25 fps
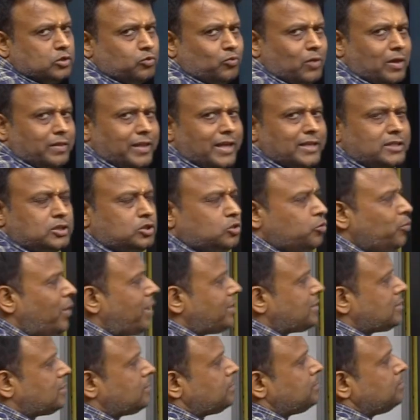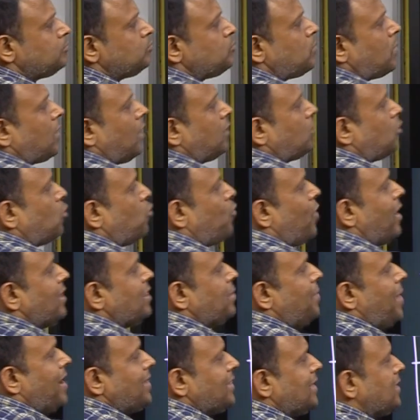1s, 2s, so
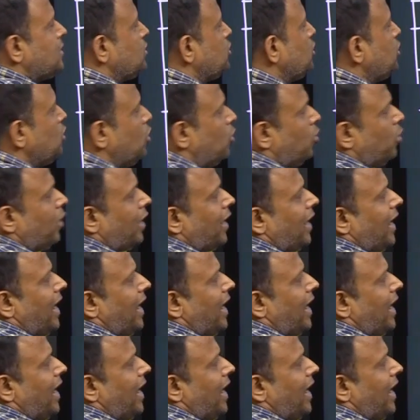1 minus 0,